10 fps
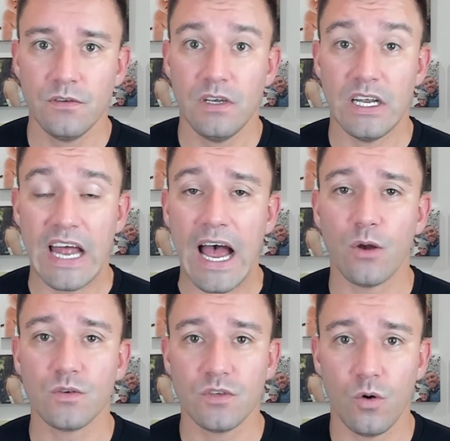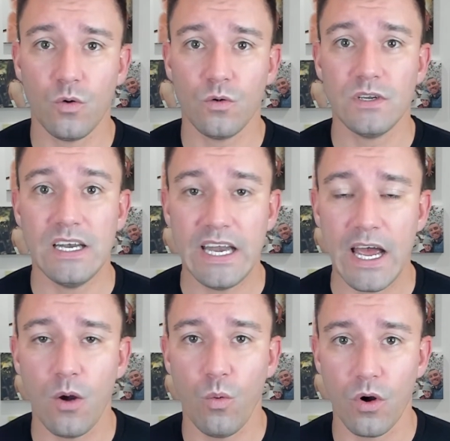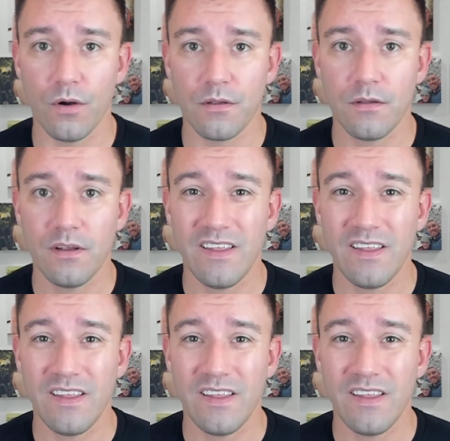in household net worth.